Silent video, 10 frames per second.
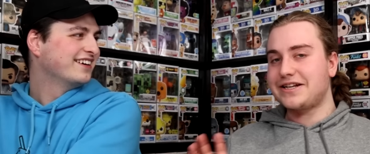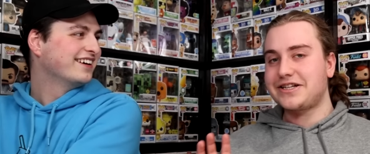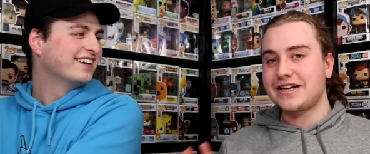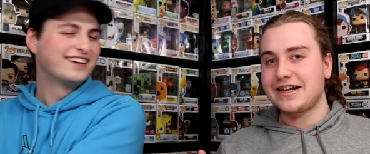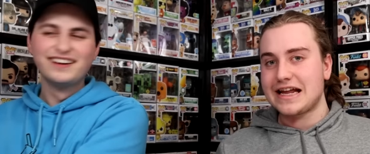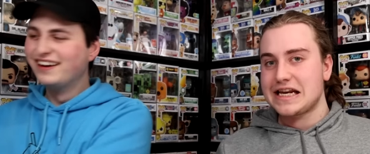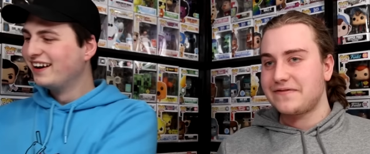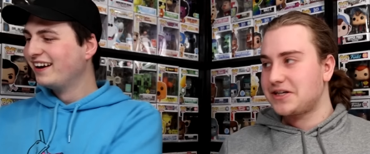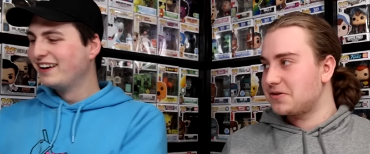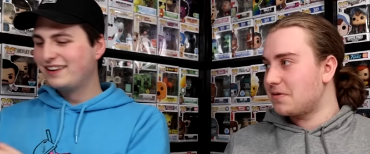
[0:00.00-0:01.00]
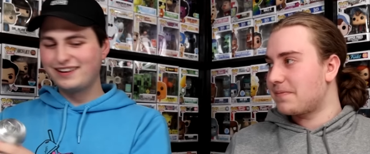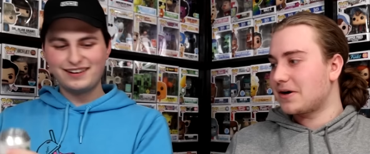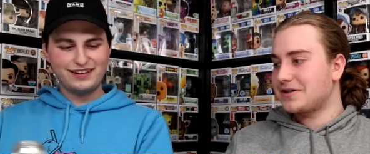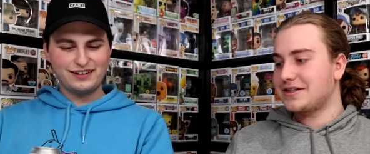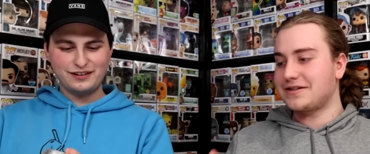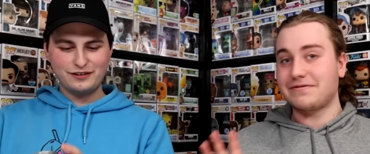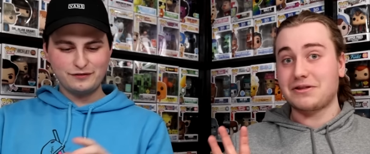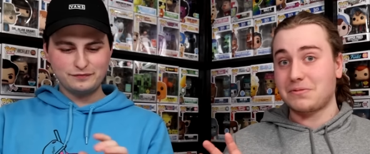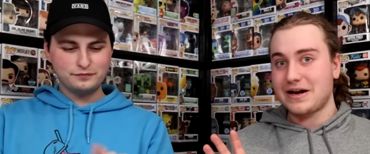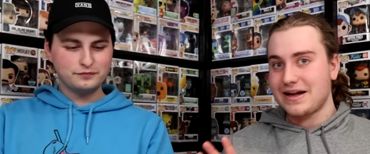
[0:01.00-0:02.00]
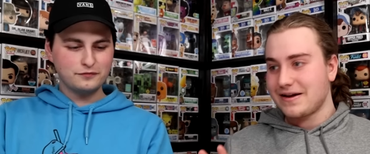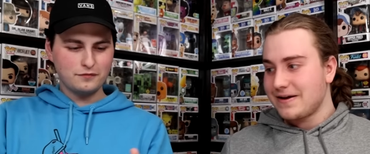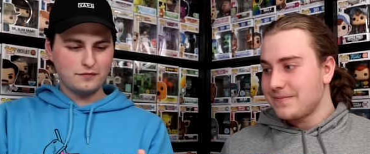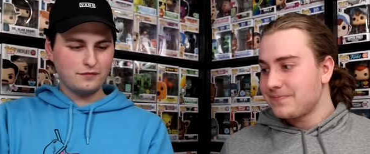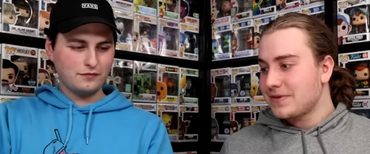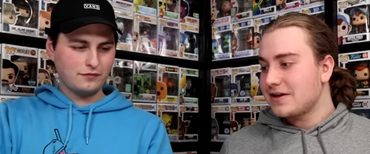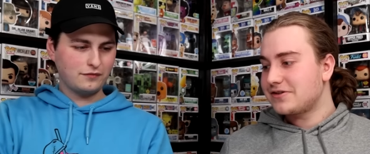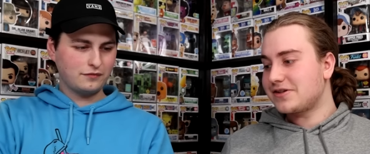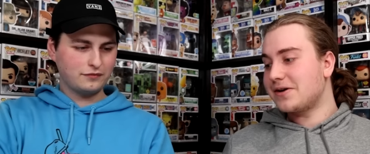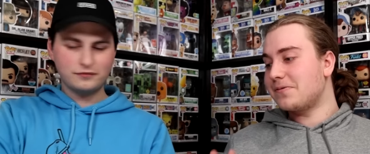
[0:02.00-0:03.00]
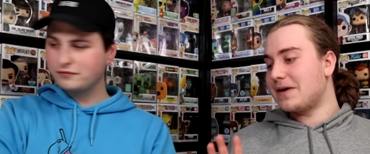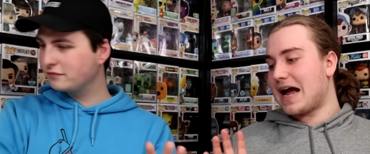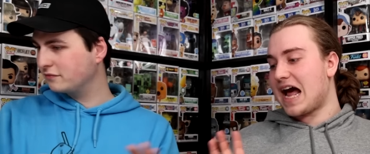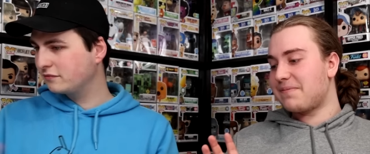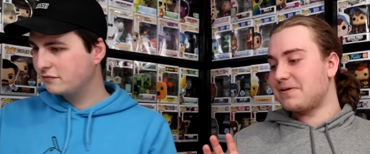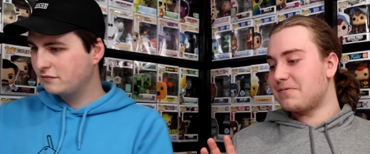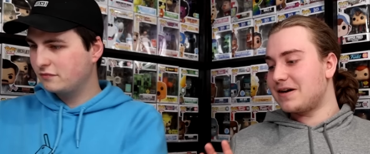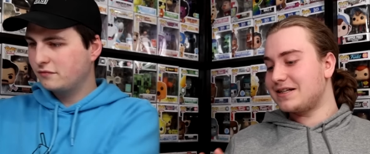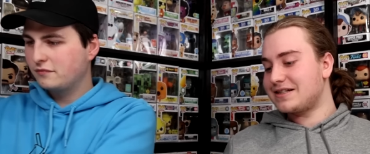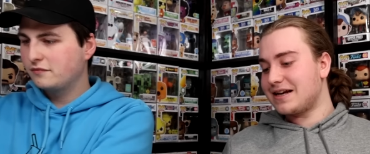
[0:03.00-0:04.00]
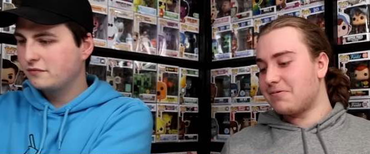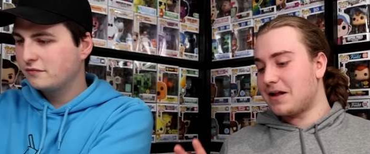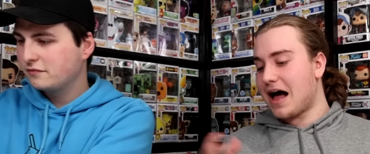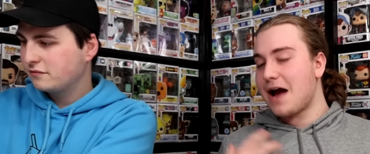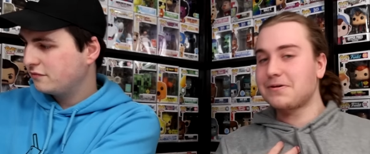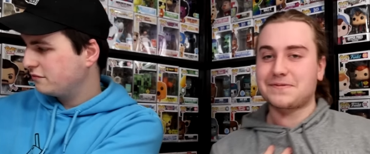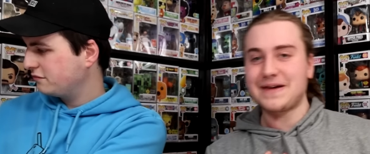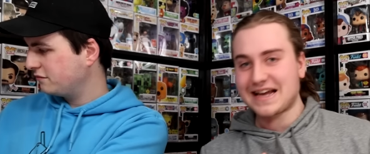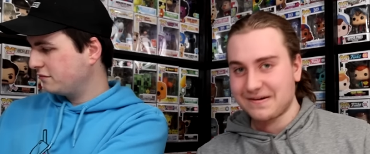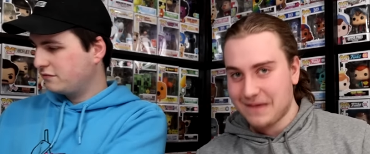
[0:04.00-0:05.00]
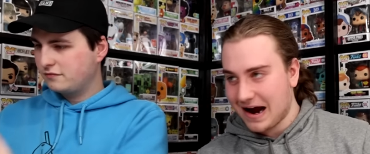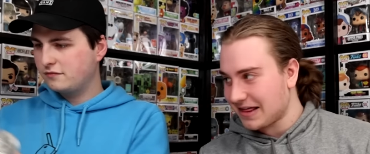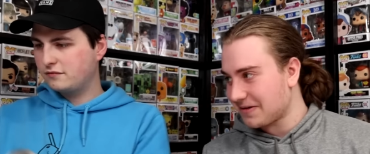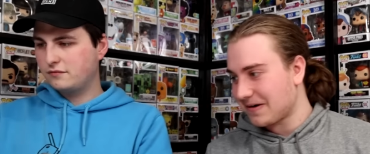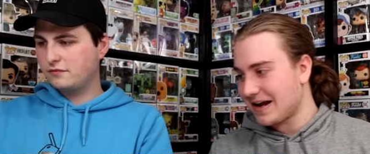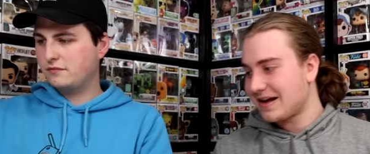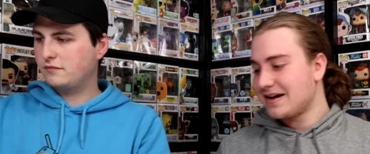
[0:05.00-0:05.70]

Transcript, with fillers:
Speaker 1: each did an individual purchase of three. So what happened was, well, I was picking my three,